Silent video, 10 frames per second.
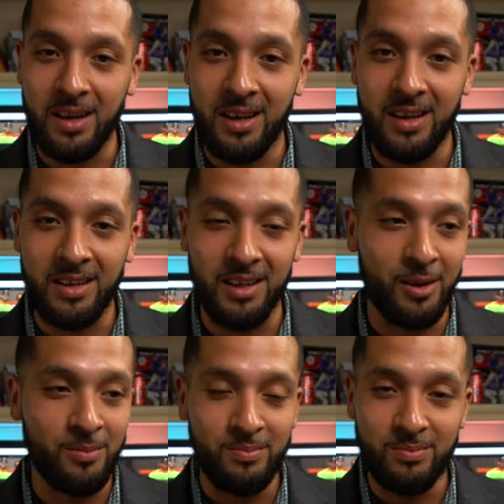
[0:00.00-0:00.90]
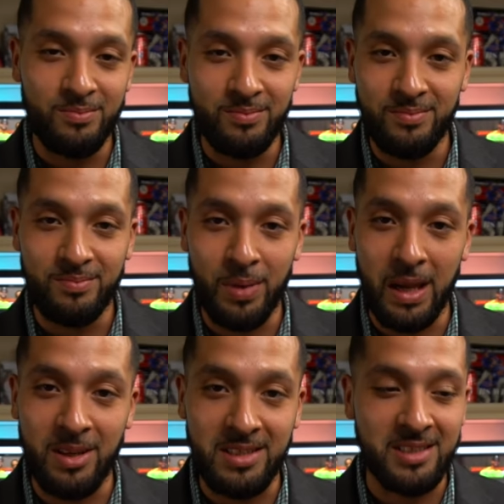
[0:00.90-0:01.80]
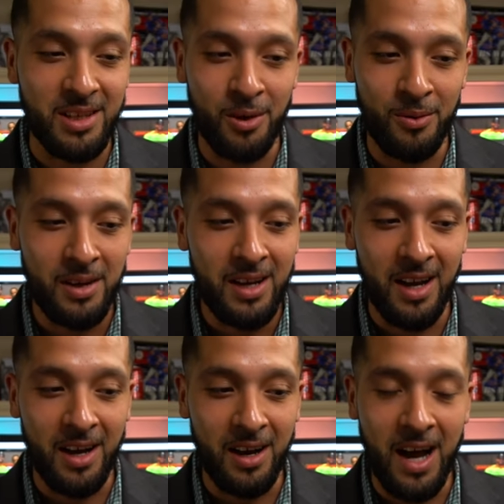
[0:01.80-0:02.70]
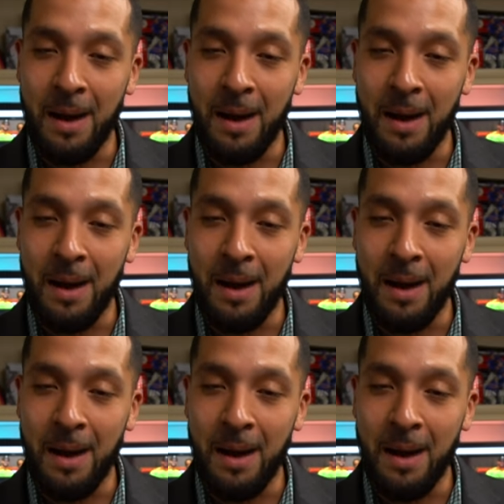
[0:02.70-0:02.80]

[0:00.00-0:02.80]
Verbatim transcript: uh, you know, payments so uh,